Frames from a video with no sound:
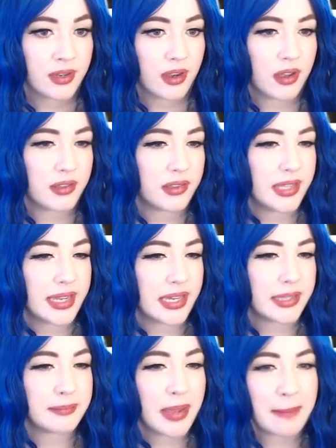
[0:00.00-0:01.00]
like
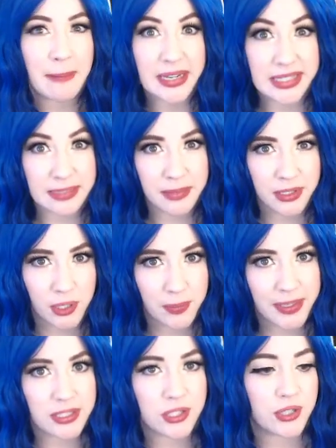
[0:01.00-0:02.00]
it might seem a little
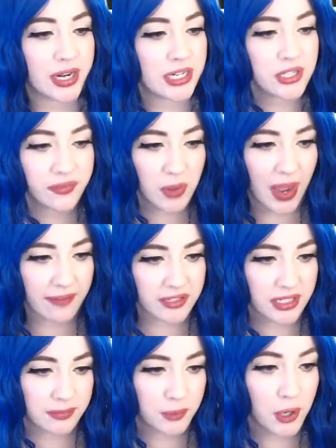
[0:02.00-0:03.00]
bit strange if you haven't
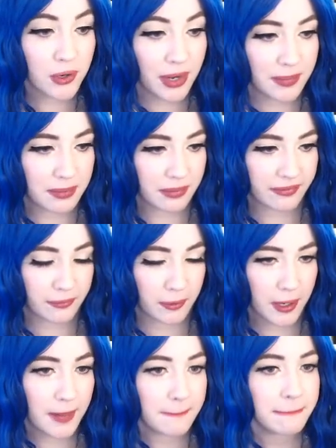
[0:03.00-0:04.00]
done programming
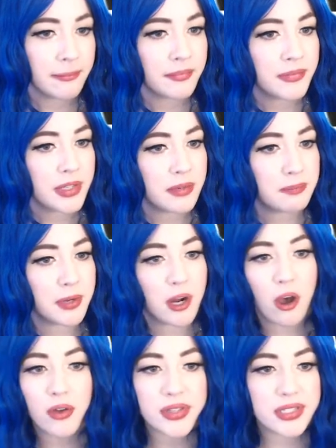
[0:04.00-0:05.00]
before. But
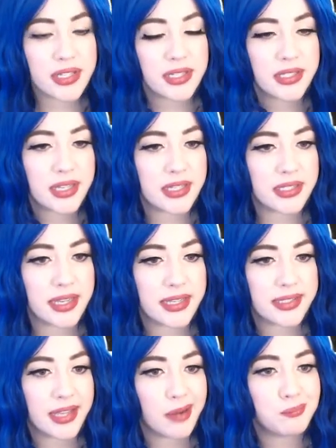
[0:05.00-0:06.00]
all this is it's
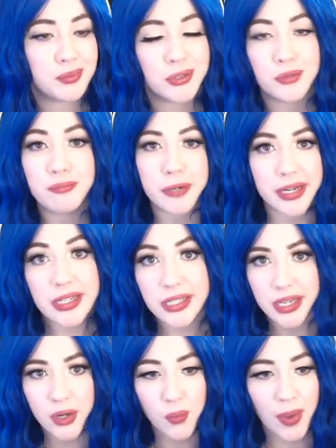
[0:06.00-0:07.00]
a blueprint
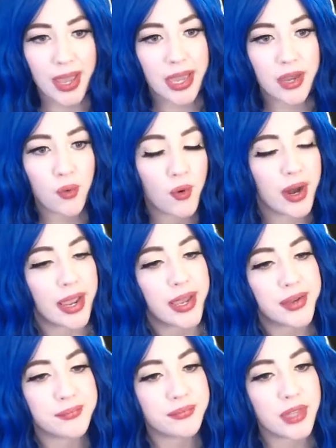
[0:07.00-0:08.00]
in a way, or a
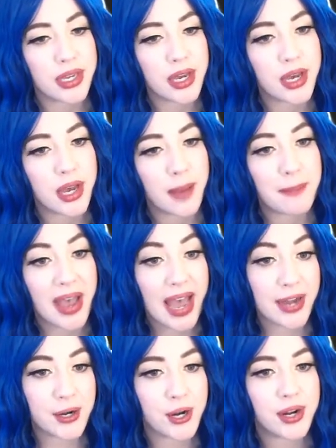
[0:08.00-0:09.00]

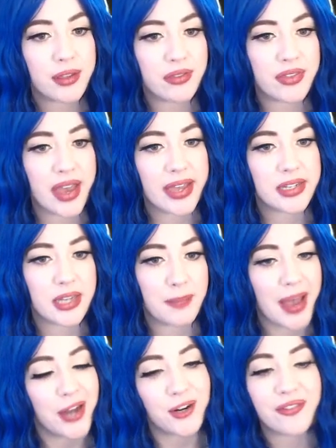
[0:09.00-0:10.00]
pattern
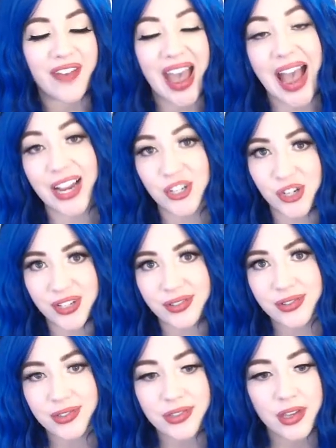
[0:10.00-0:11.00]
of
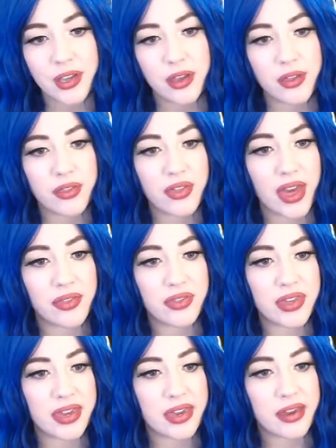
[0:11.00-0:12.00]
actions that
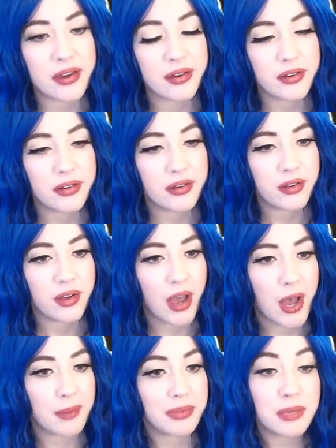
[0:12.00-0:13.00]
the
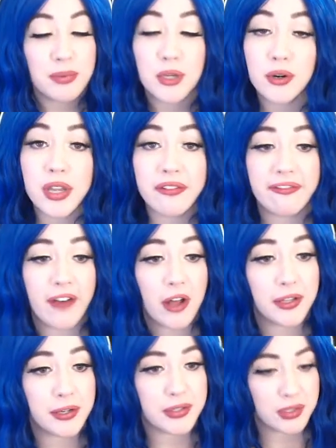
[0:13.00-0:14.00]
computer can
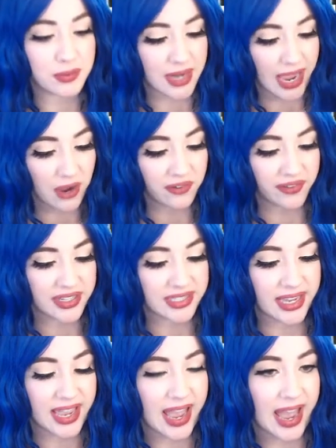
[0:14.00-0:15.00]
follow. So now if I
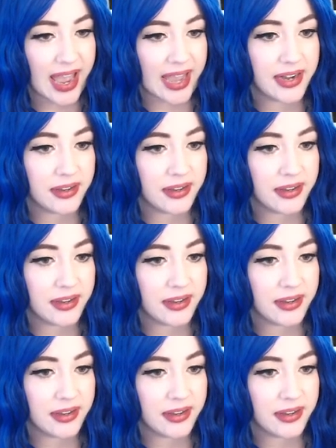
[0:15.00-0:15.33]
say add